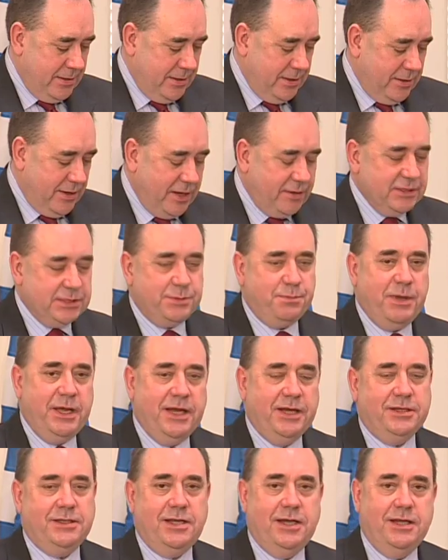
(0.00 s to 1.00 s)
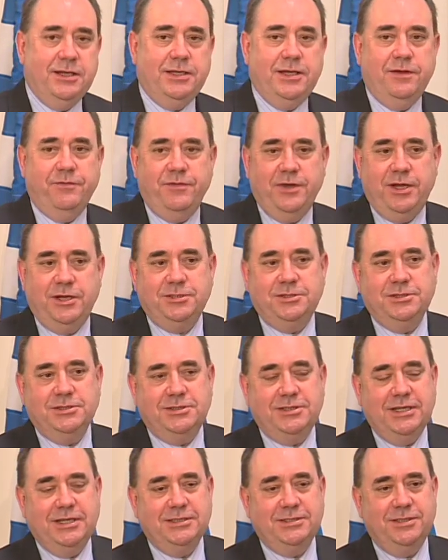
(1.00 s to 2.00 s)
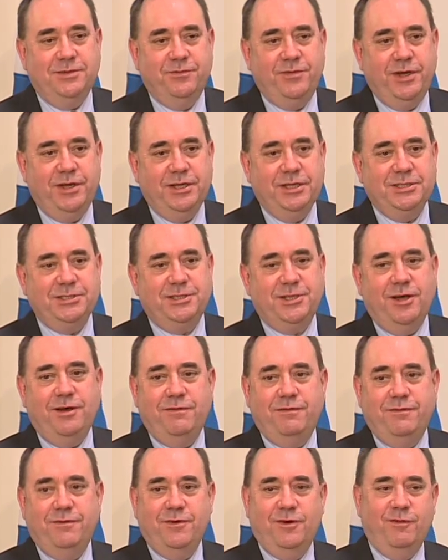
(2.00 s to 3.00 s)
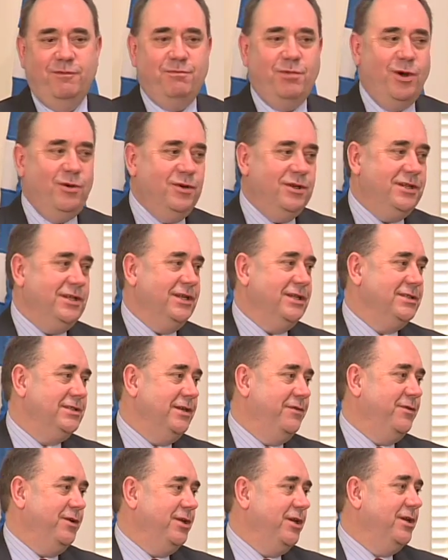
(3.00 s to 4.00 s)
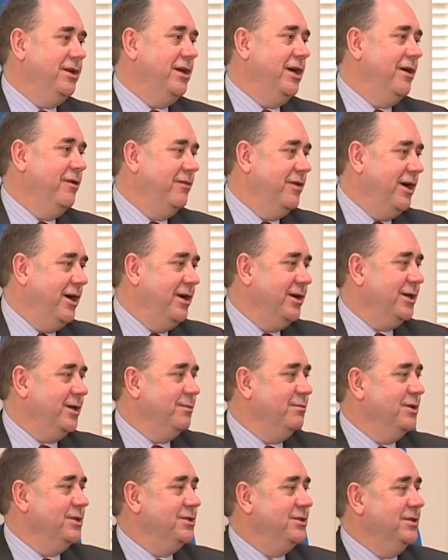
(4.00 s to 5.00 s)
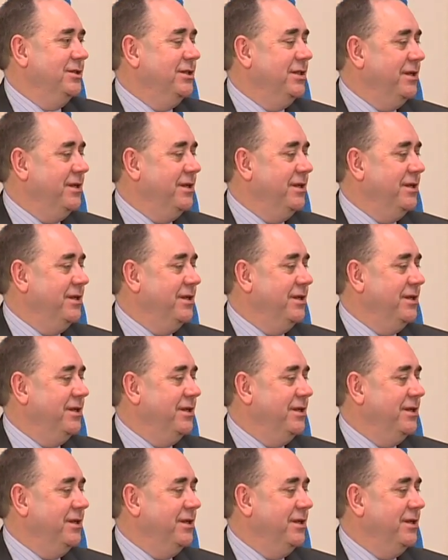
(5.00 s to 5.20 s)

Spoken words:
Now, I respect that divergence. That's the very stuff of politics. If you didn't have arguments and